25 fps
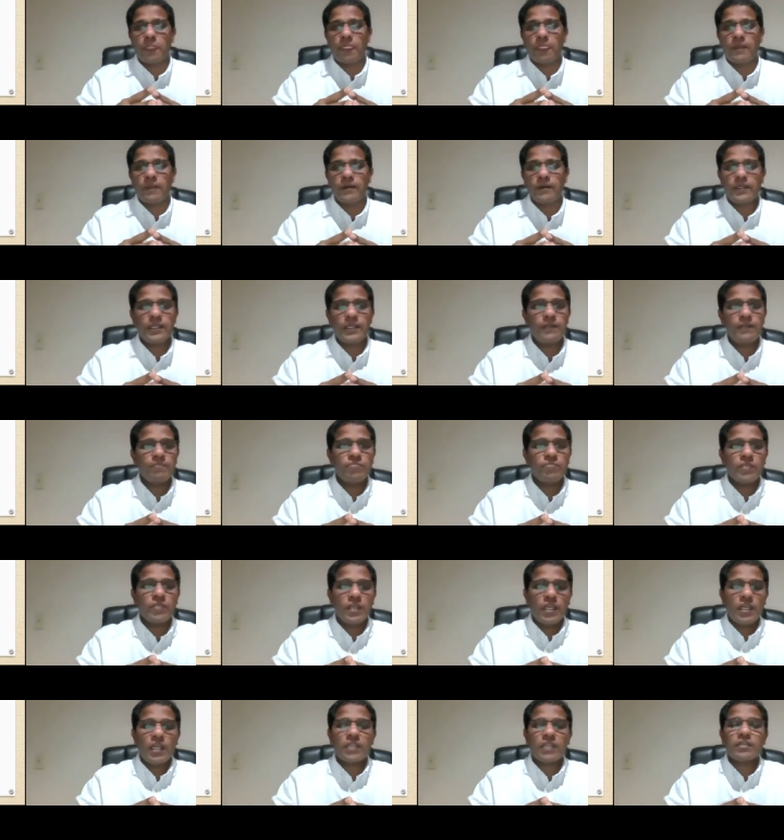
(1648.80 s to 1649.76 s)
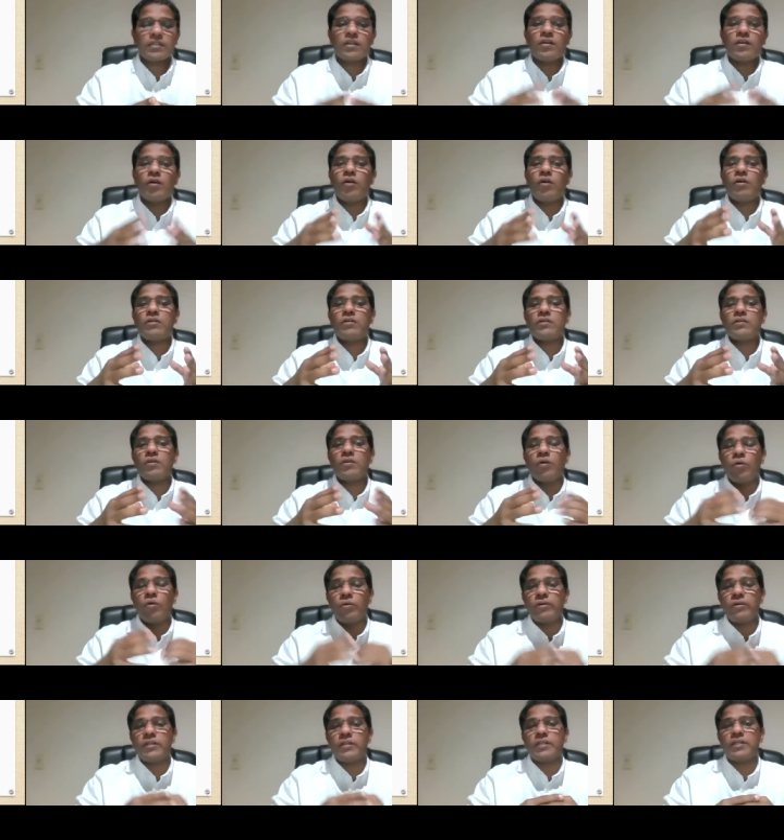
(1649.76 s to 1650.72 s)
okay? And God
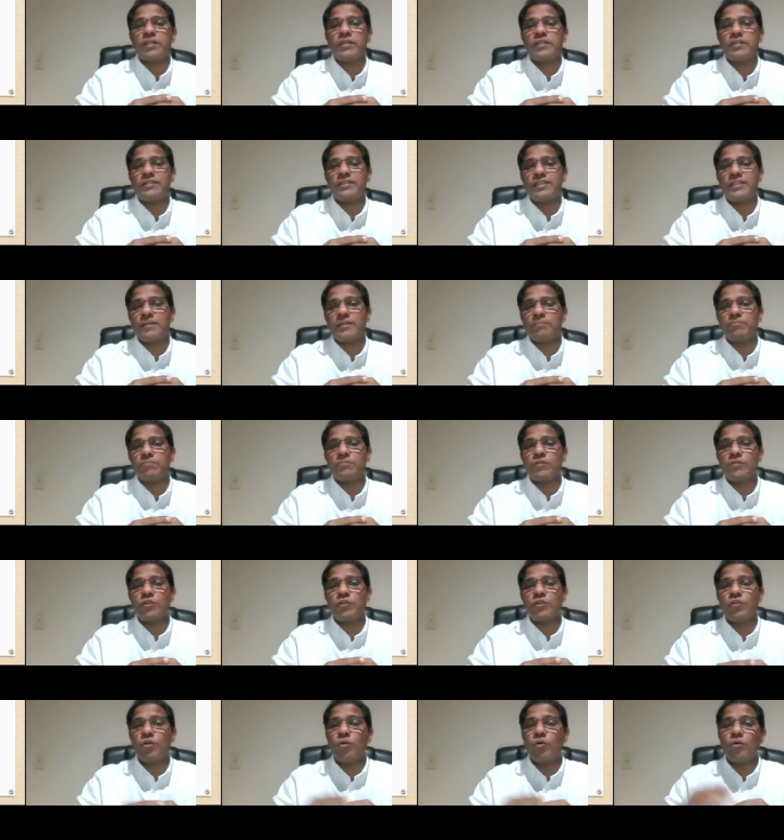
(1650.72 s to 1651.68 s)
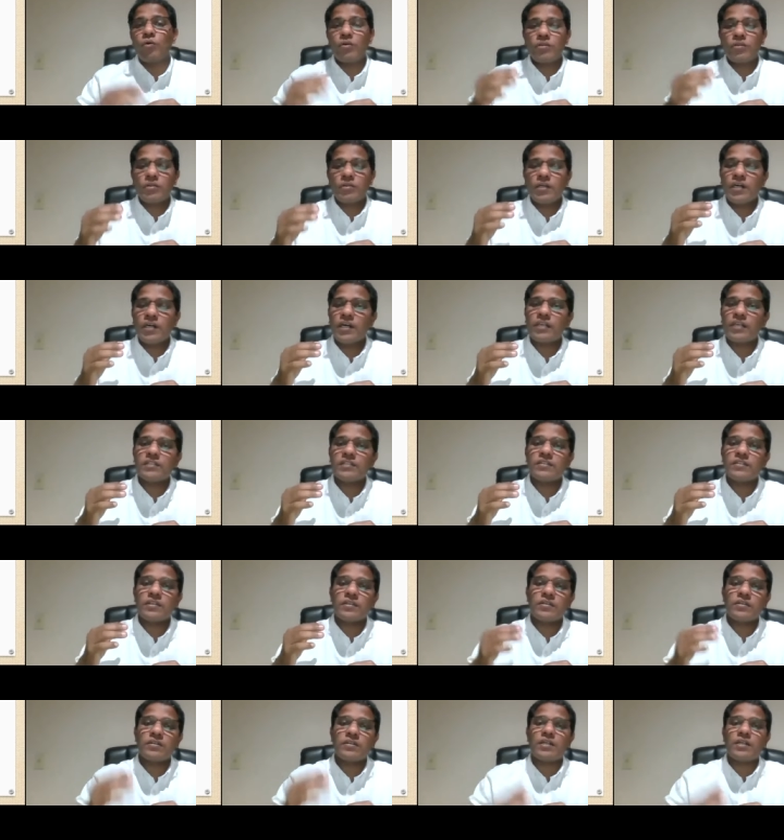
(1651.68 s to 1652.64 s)
ordered them not to hurt
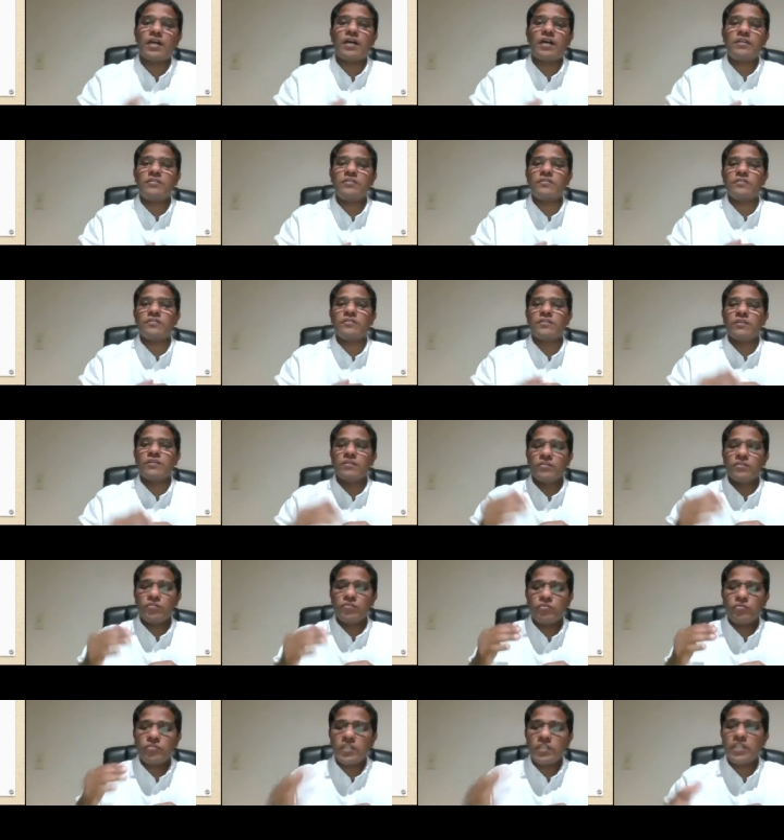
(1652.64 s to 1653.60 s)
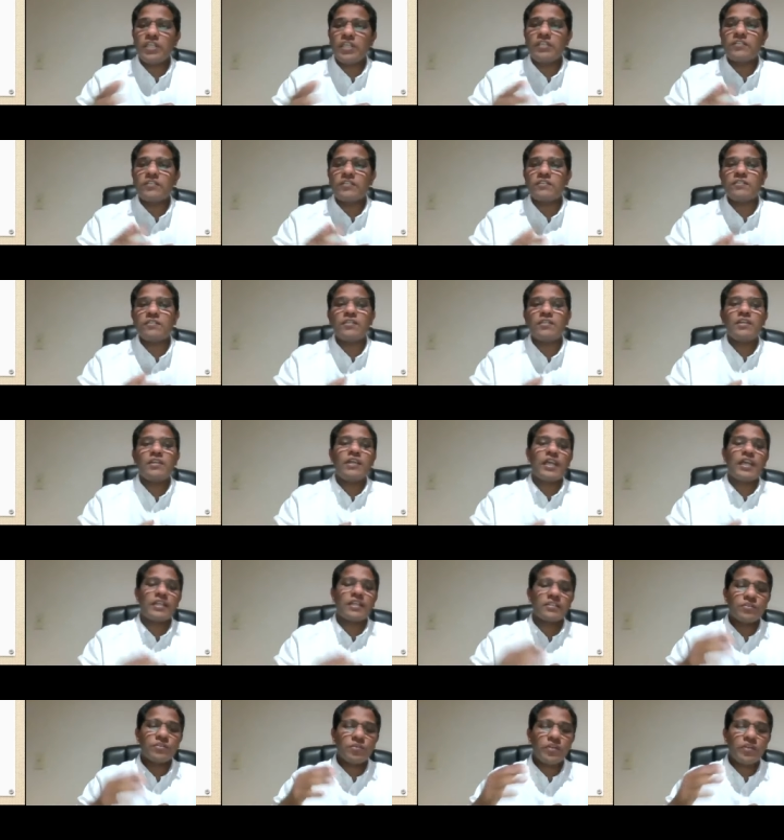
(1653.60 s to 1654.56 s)
the grass, trees,
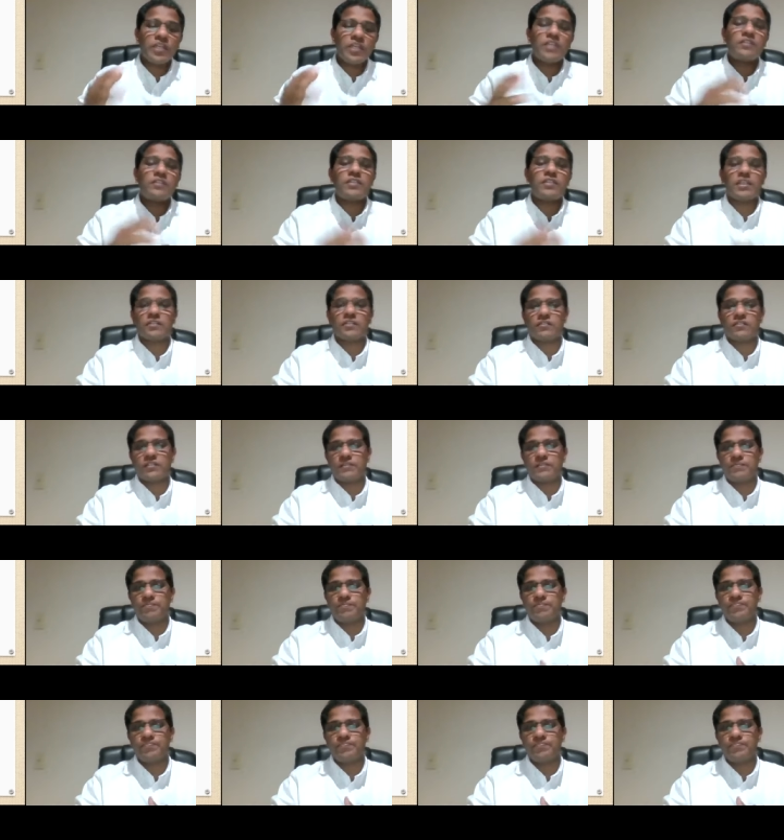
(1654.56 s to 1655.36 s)
and green things,